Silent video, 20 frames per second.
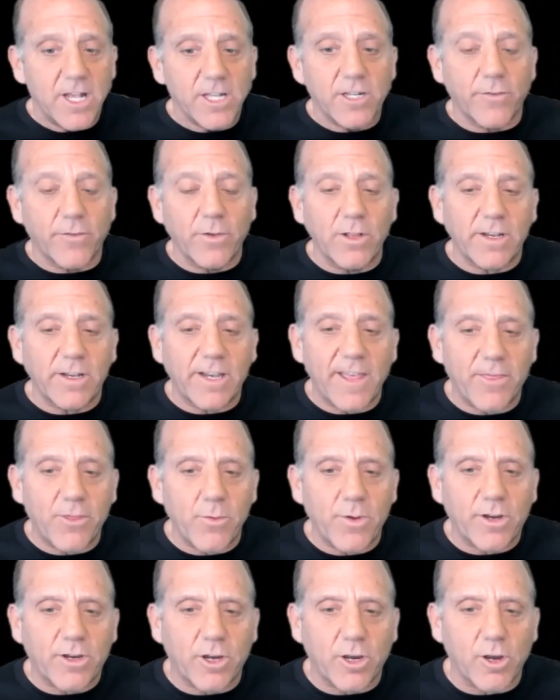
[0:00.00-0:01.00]
So we're looking through
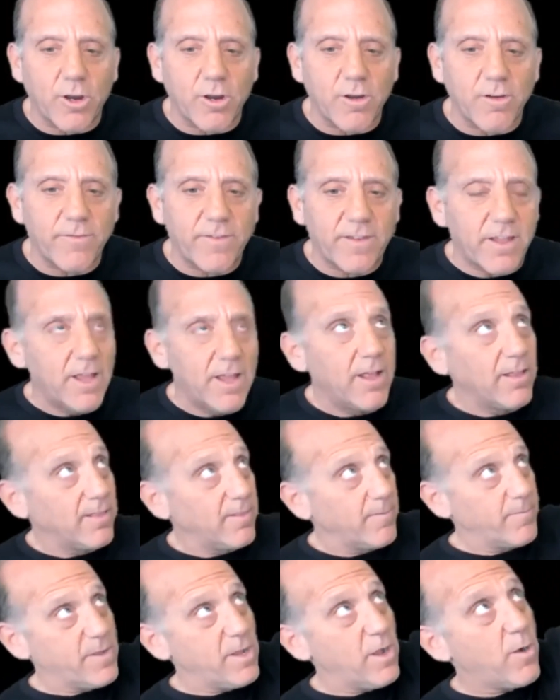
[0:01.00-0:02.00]
a curved.
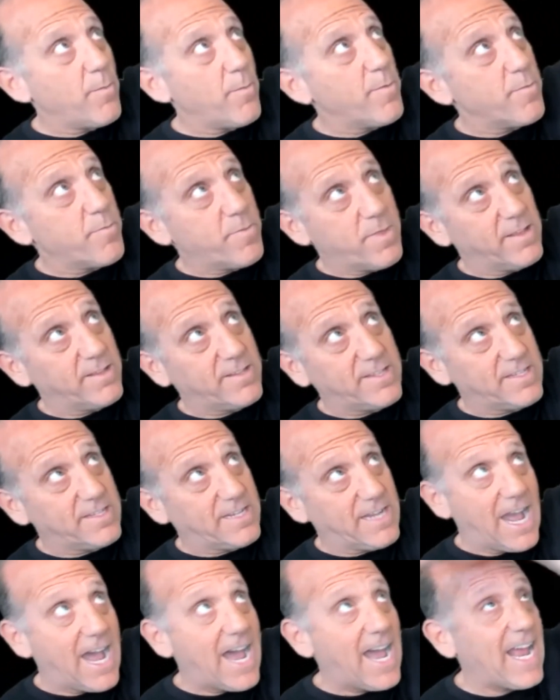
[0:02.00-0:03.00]
The
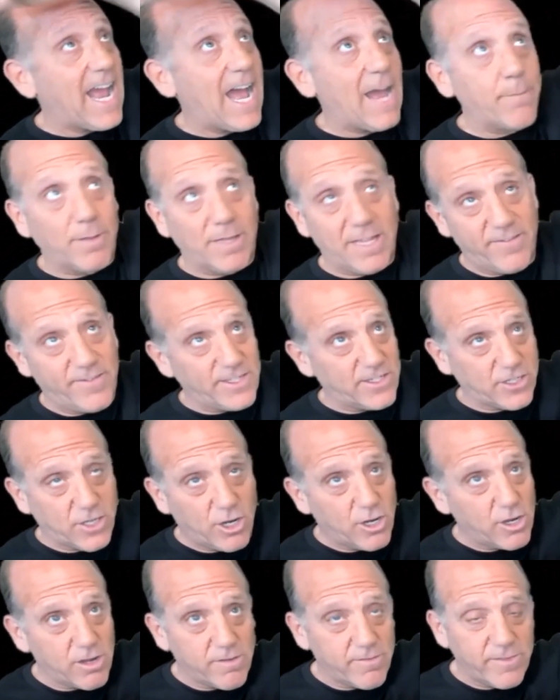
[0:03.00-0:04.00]
sky, I believe, is
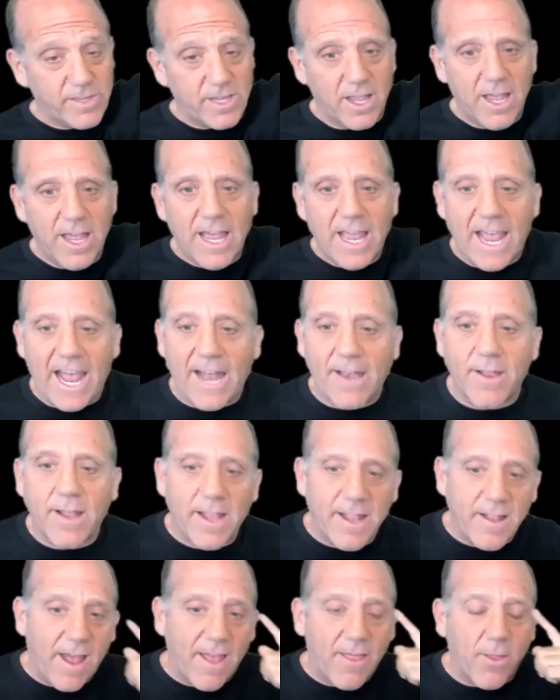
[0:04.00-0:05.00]
curved, and
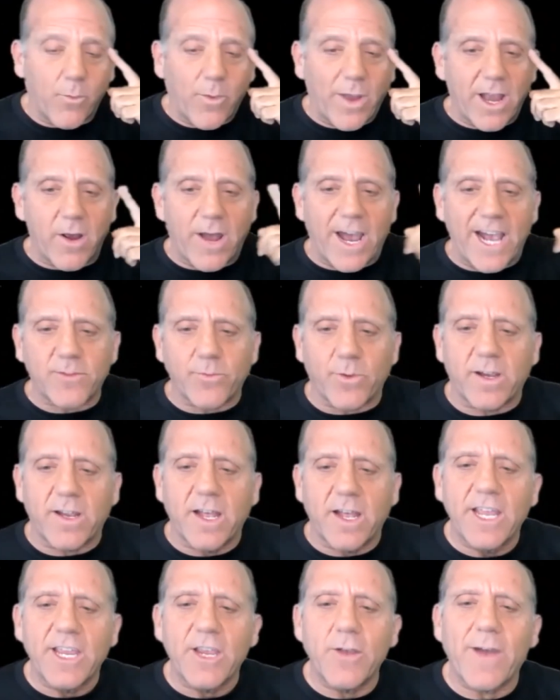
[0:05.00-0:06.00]
the way our eyes work,
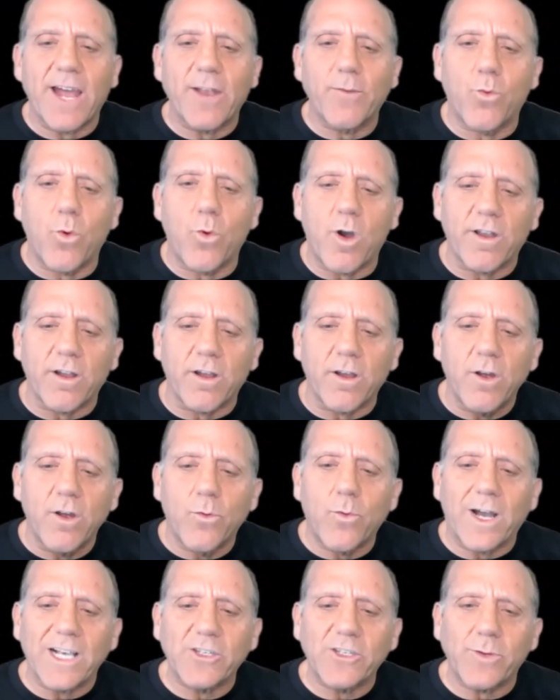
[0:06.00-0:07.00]
you add water.
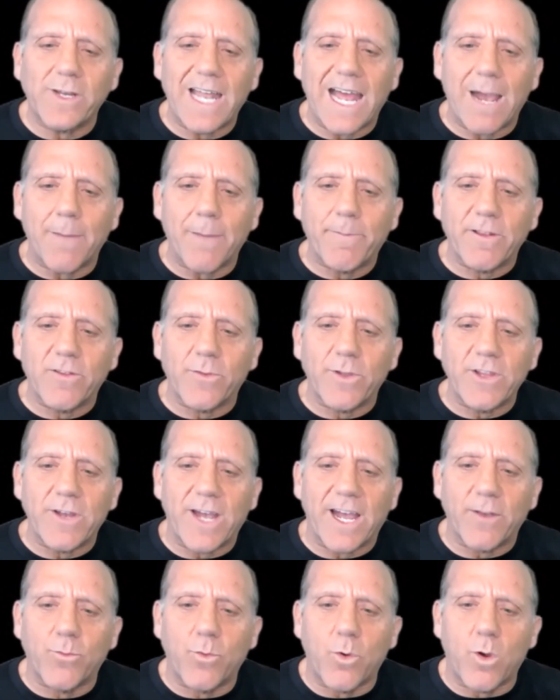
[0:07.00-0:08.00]
Watch what happens when you
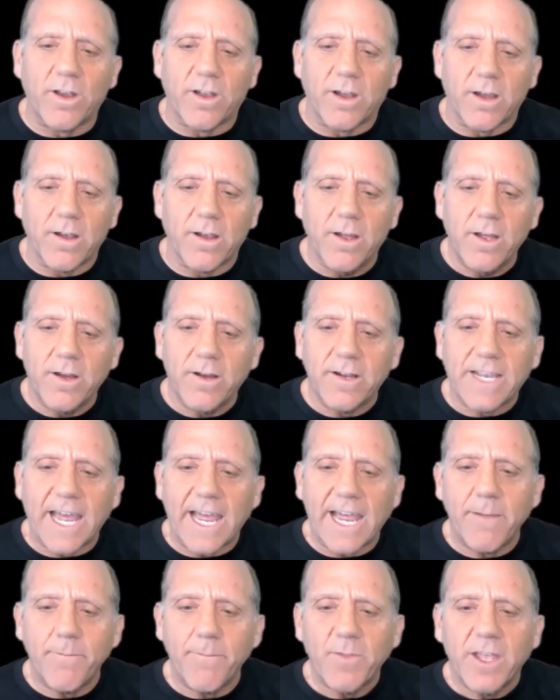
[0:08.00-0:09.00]
add water.
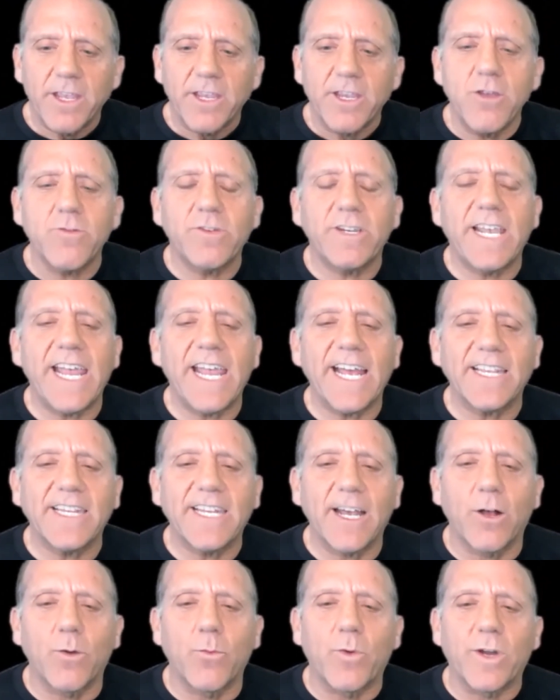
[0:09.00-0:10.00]
Okay, you can't
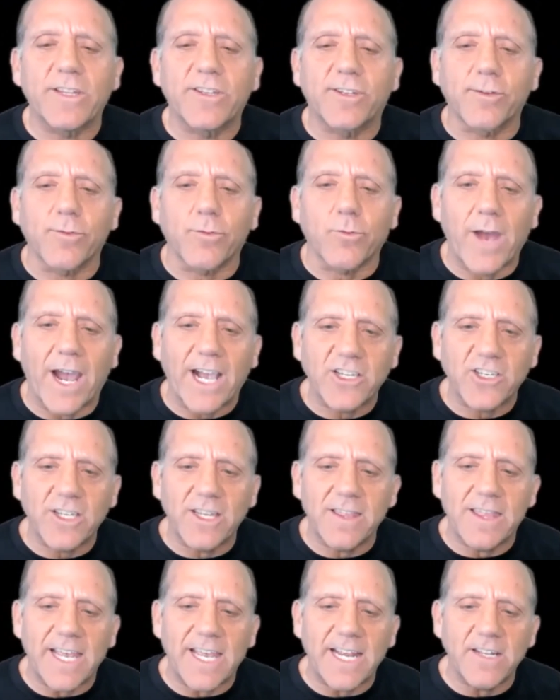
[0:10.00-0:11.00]
tell what
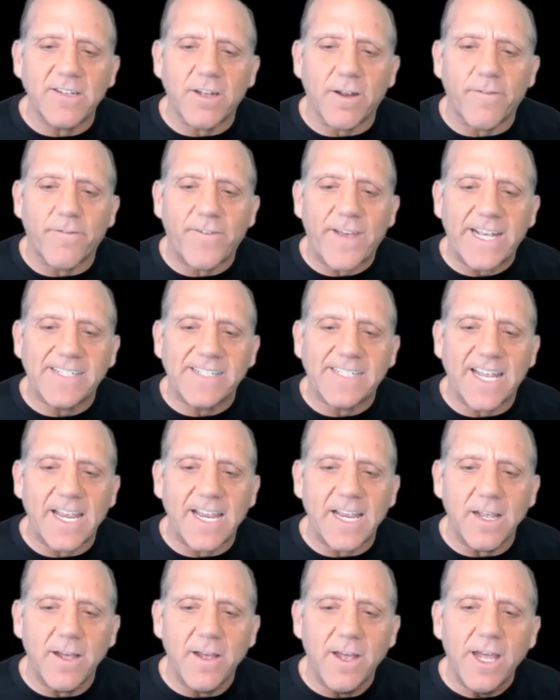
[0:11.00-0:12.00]
direction things are
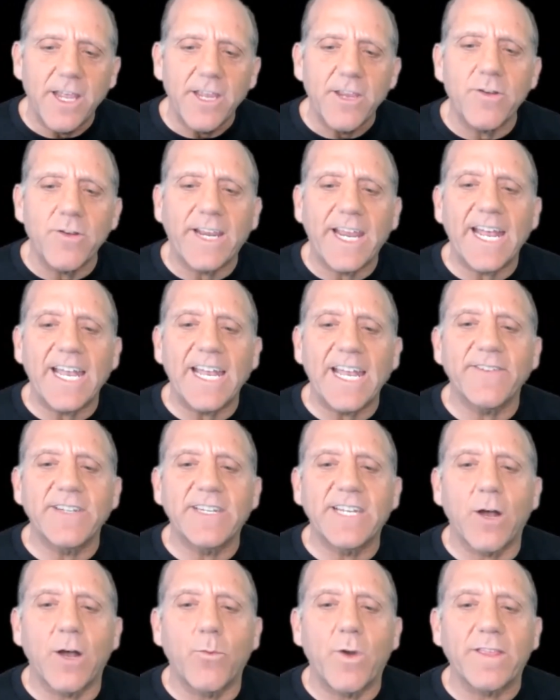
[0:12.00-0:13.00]
facing. You can't even
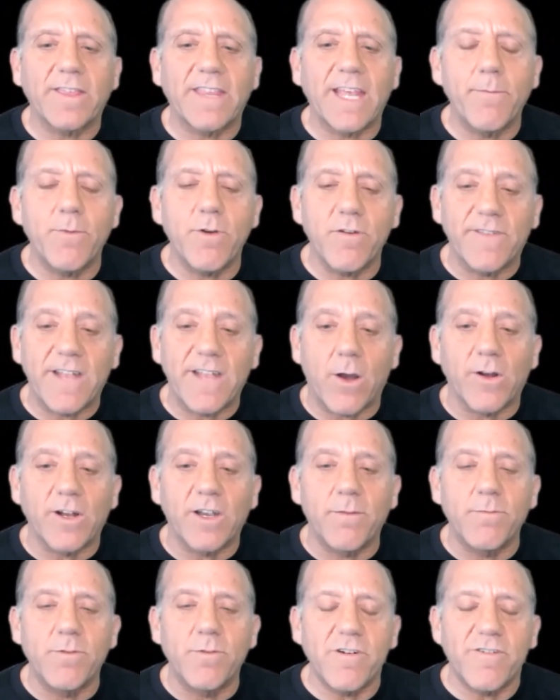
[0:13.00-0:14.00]
tell what they move. Now I'm going
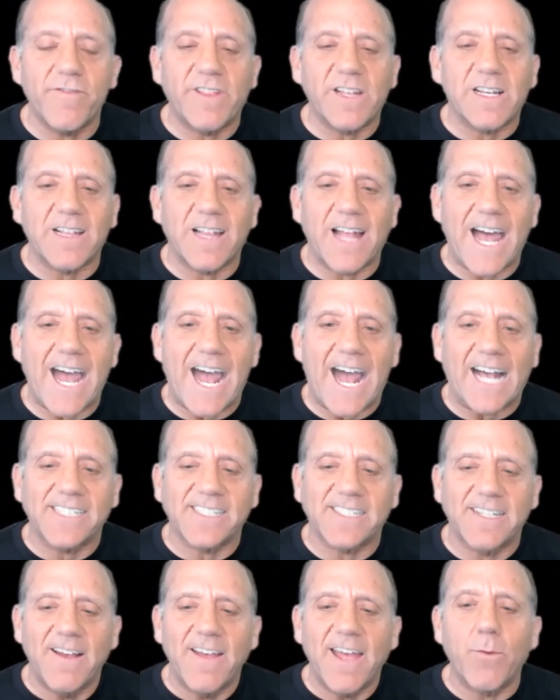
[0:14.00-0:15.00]
to move the
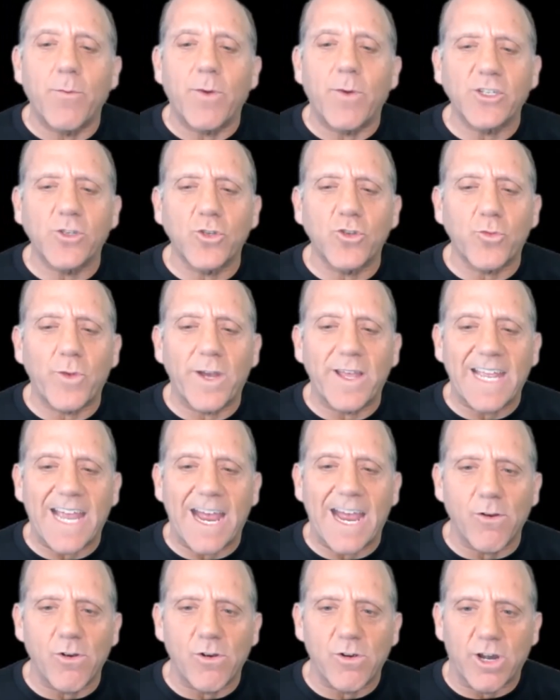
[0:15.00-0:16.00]
glass and watch which way the
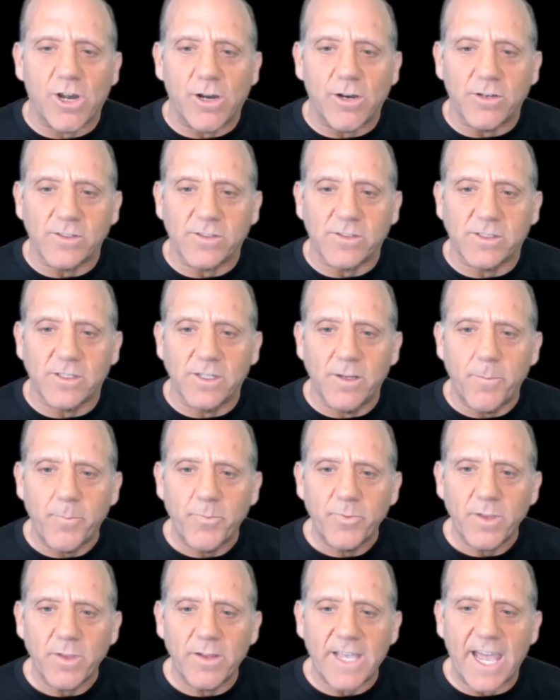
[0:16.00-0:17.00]
arrow goes.
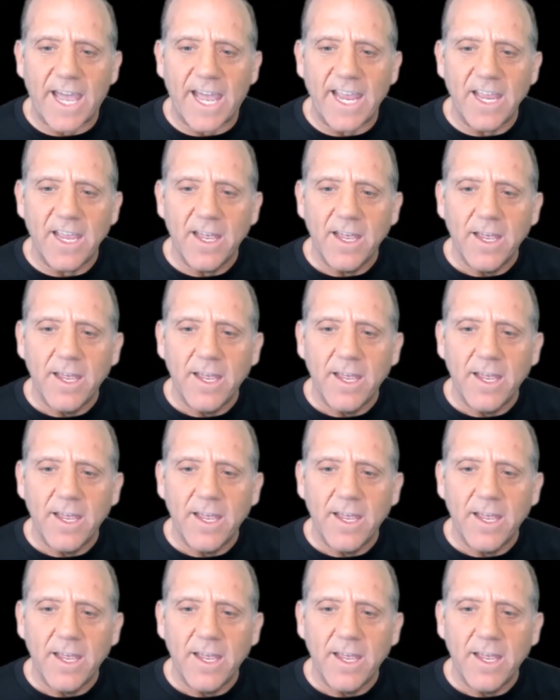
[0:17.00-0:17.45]
Okay.